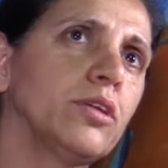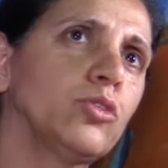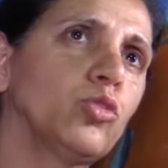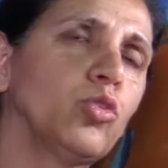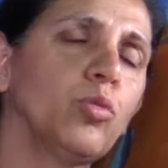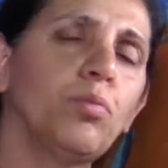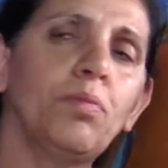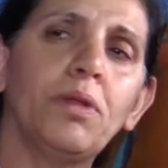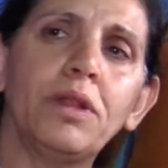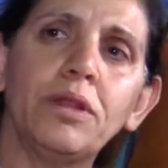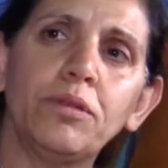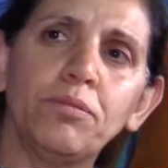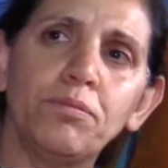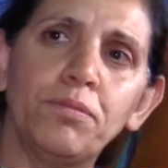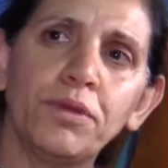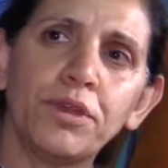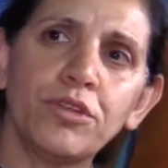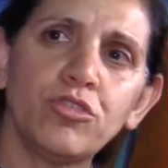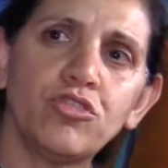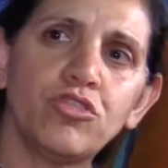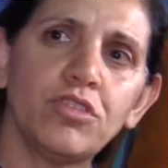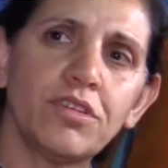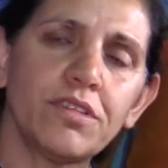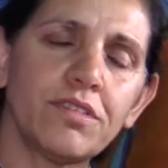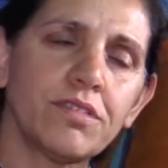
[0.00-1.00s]
to build
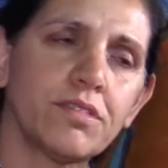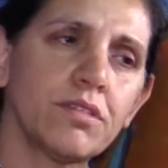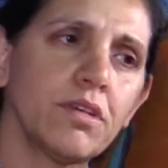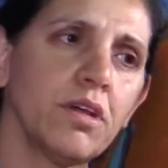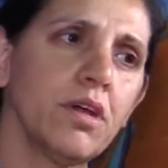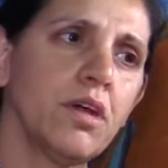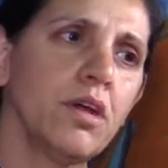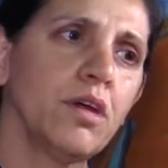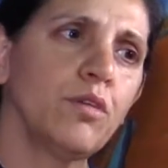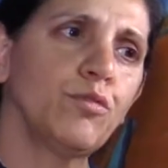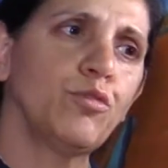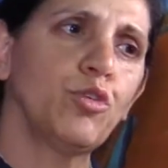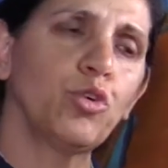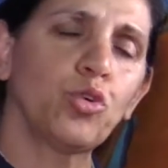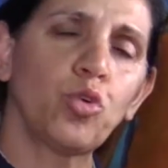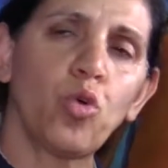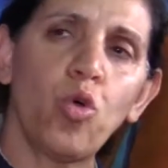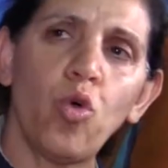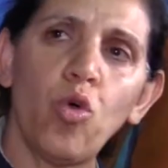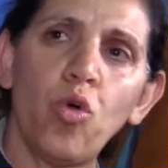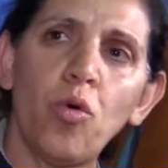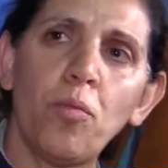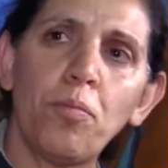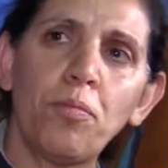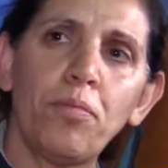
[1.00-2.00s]
bridges for
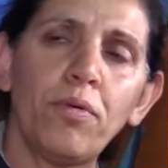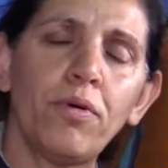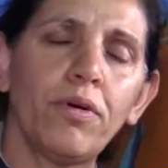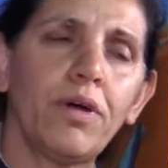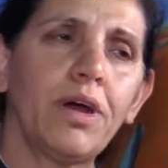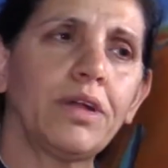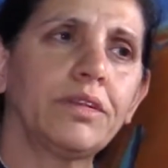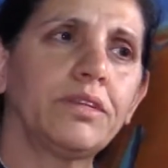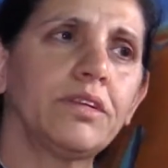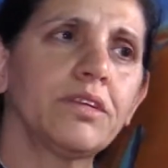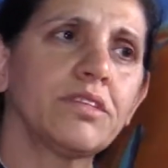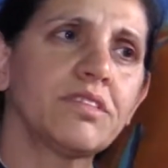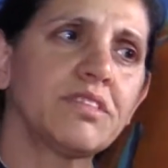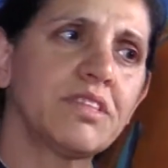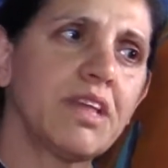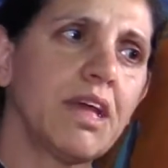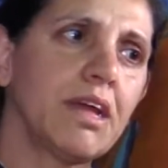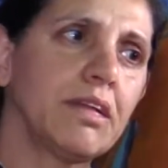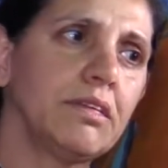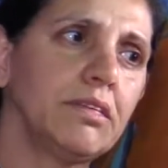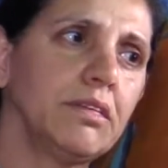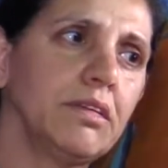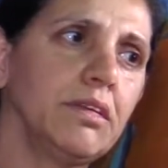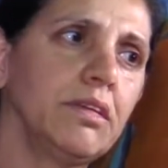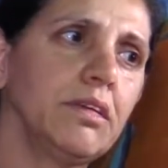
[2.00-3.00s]
hope,
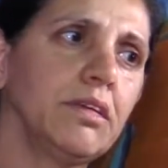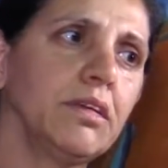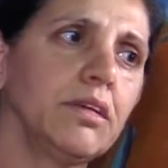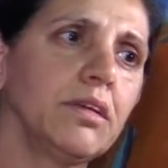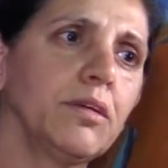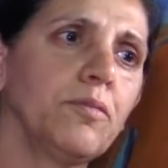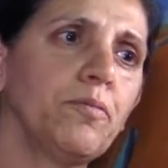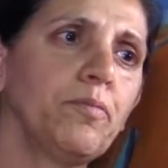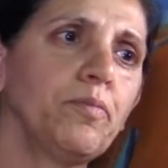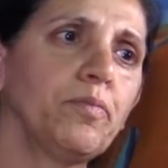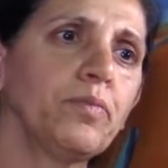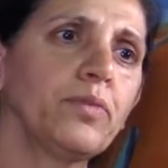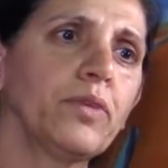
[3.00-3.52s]
understanding,